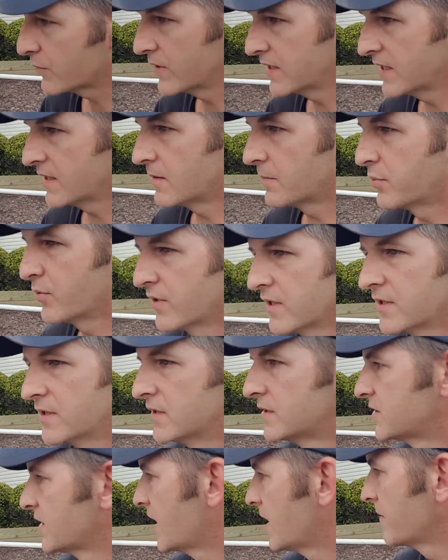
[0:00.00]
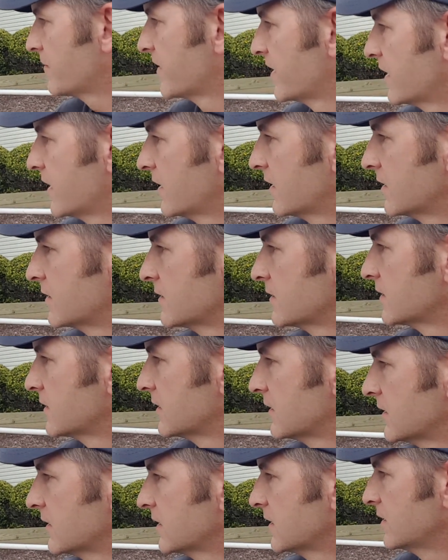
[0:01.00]
we did a pretty good job there.
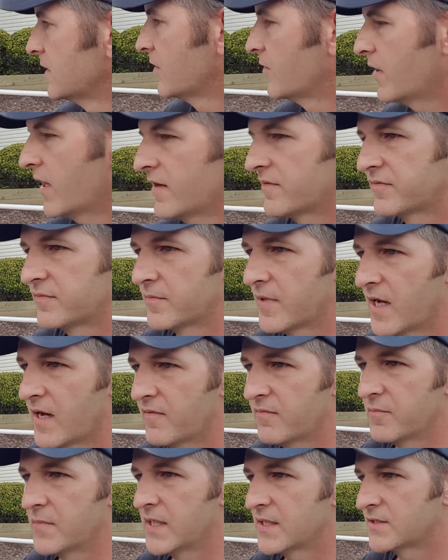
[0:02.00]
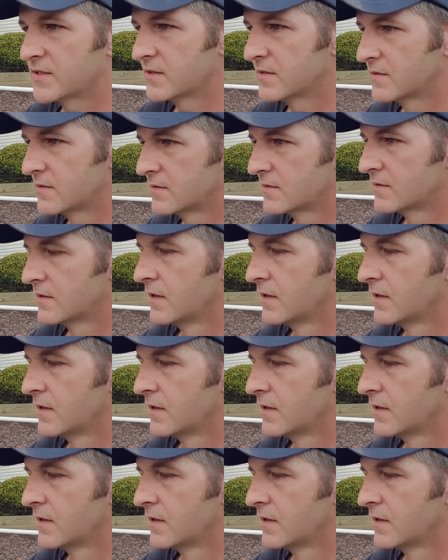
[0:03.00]
You know, I've mentioned